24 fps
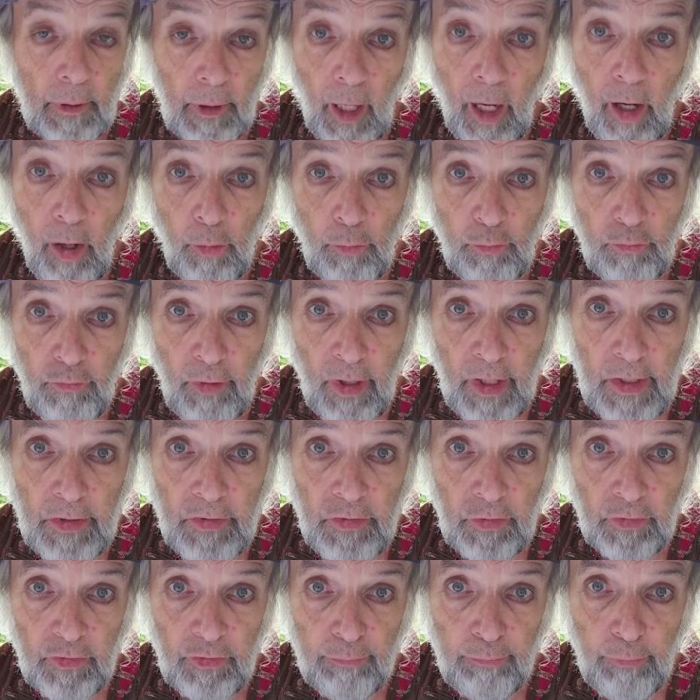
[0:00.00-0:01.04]

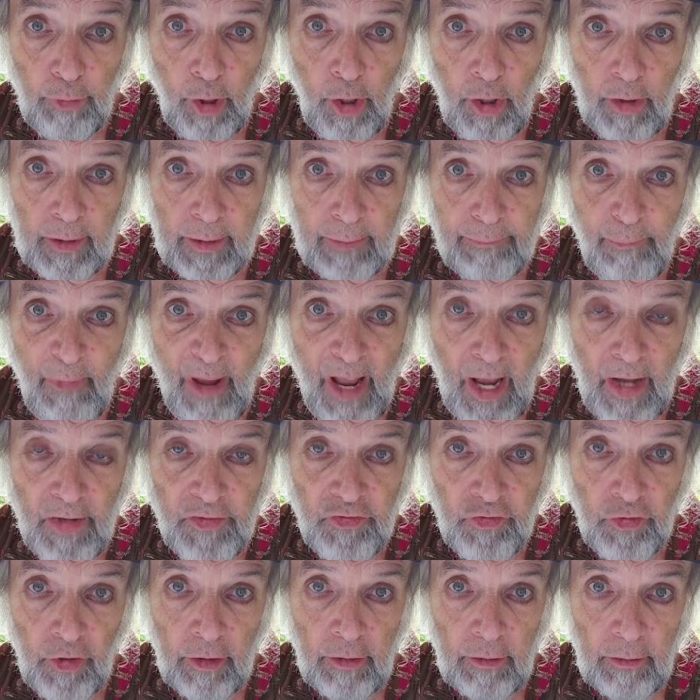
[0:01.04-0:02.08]
Outrageous sprawling
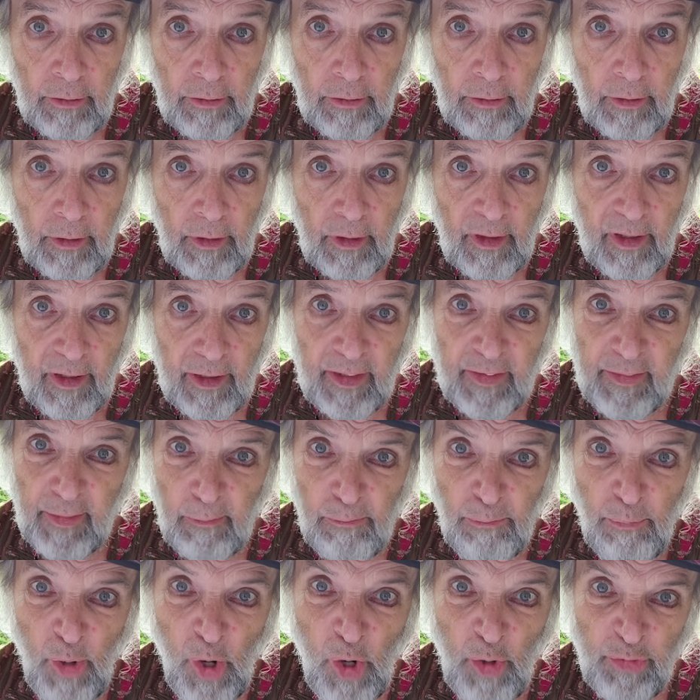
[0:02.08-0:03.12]
mansion. In
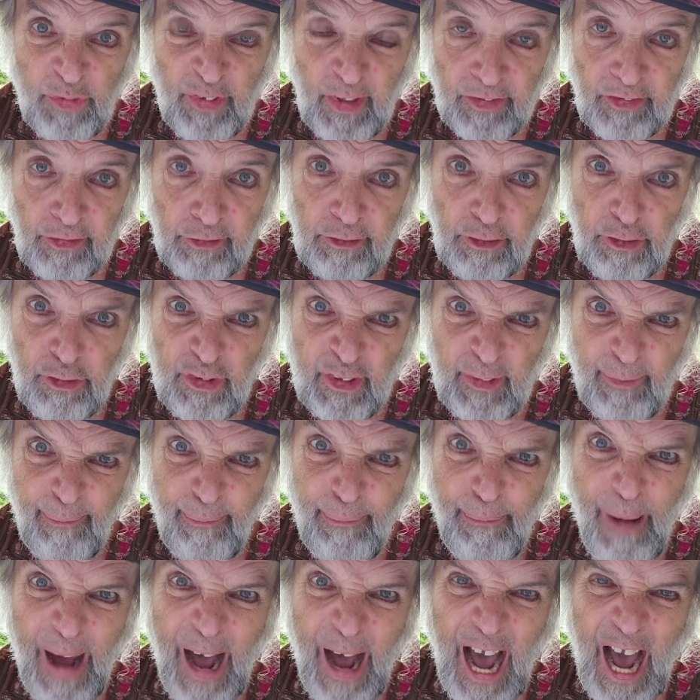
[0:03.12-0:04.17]
the most exclusive
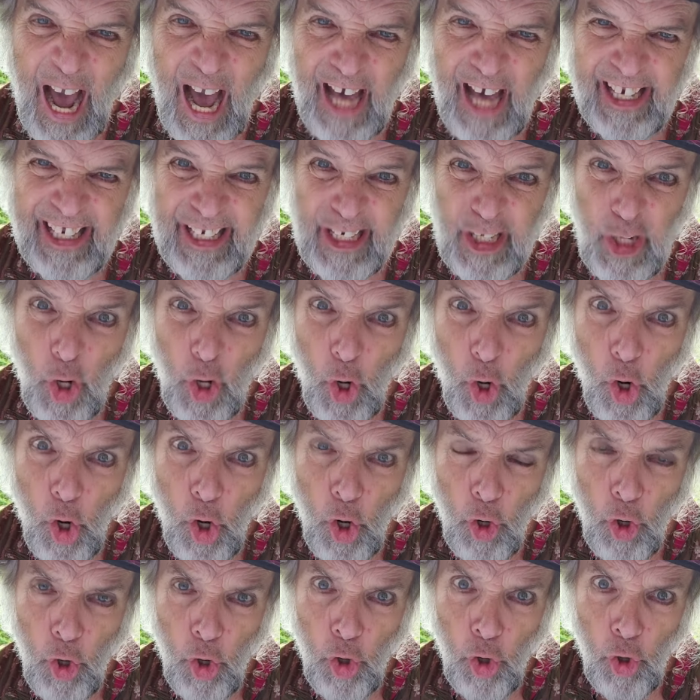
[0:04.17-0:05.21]

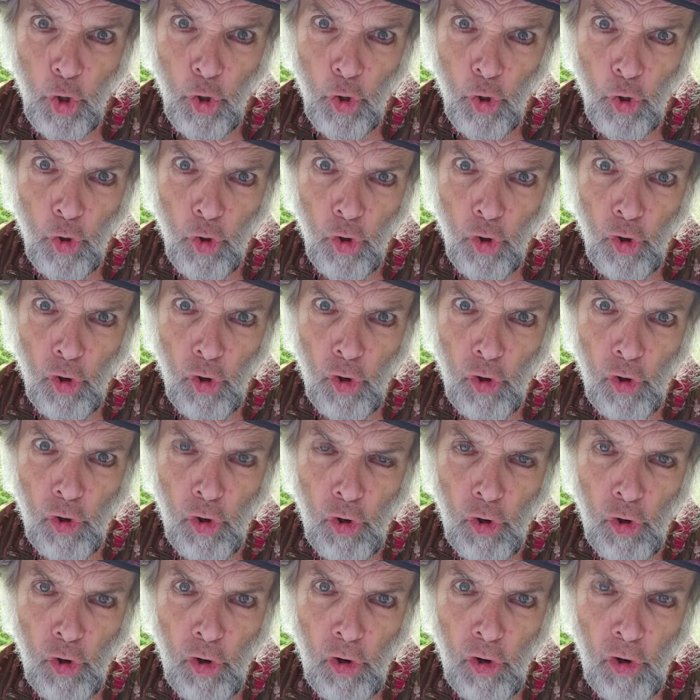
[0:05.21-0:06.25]
barrio
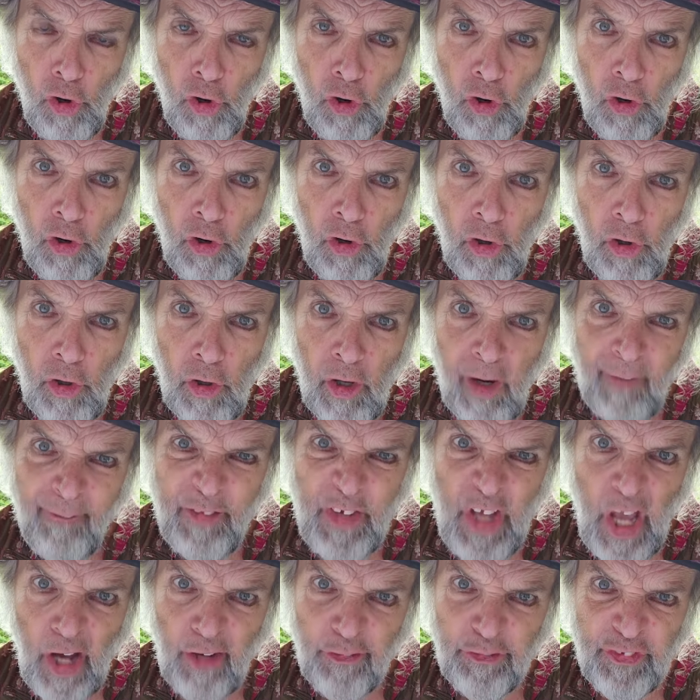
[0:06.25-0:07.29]

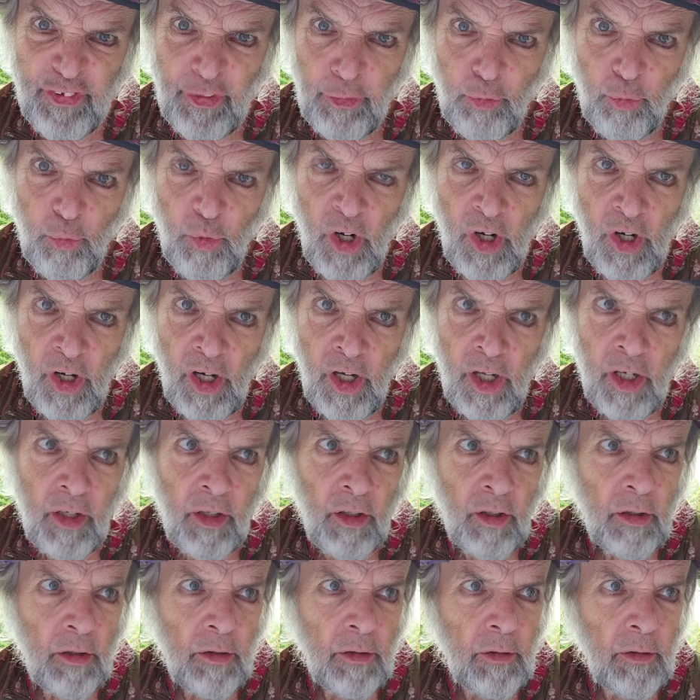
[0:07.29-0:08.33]
of the El Salon.